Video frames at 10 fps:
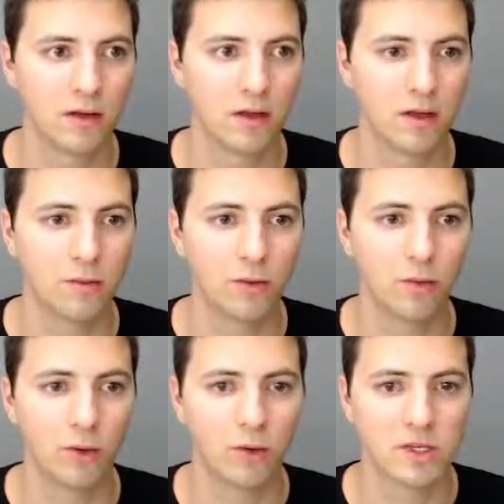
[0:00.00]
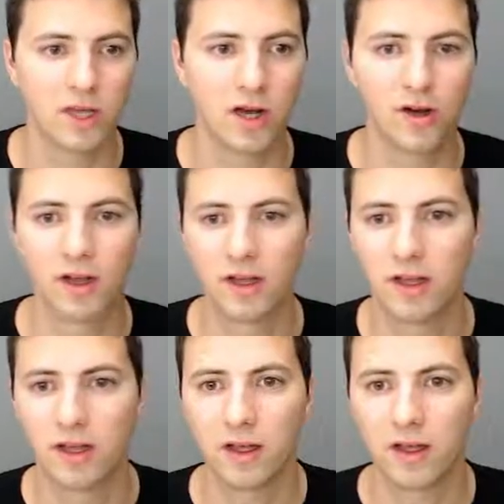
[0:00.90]
input blocks here.
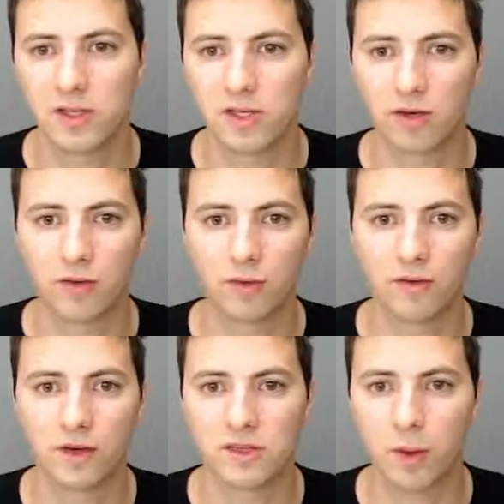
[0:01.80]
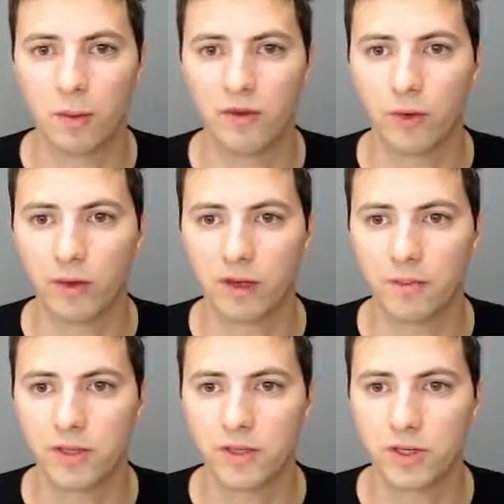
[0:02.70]
So the first will be for
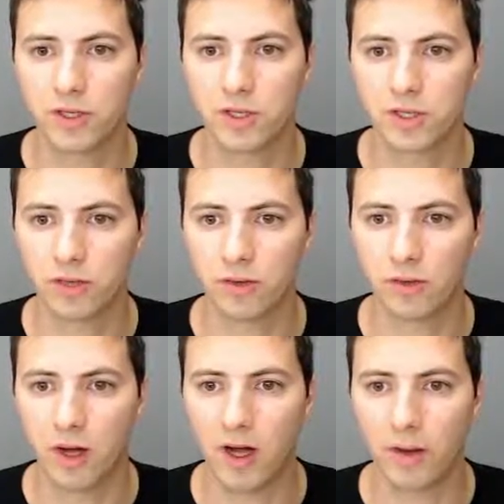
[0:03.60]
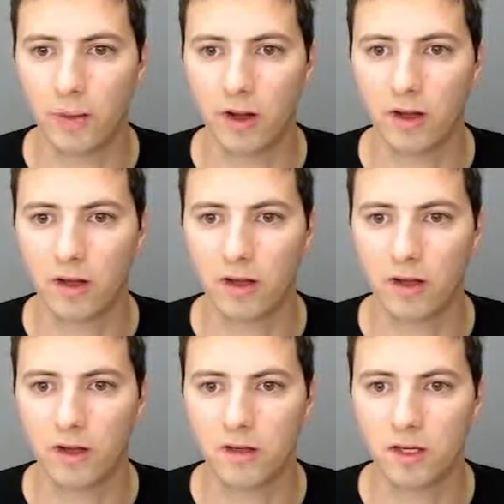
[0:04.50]
temperature, so I will
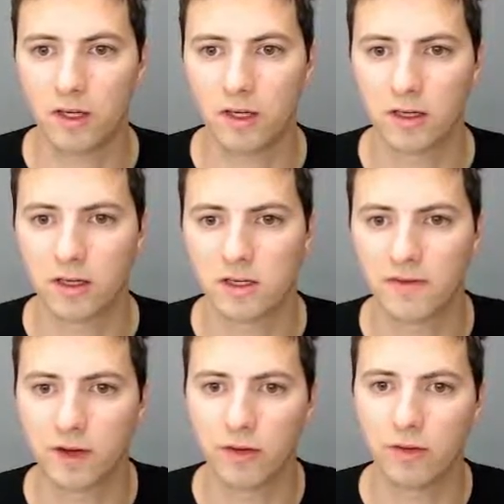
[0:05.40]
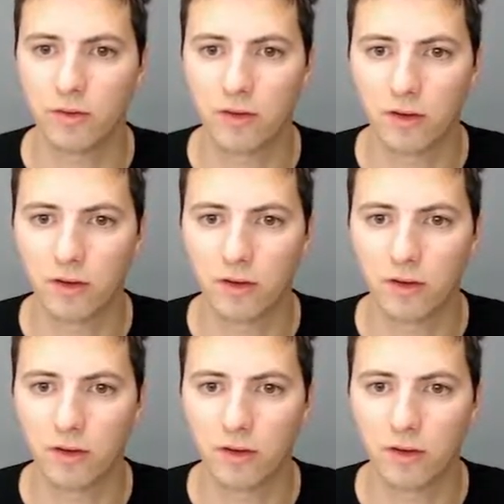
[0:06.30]
take this value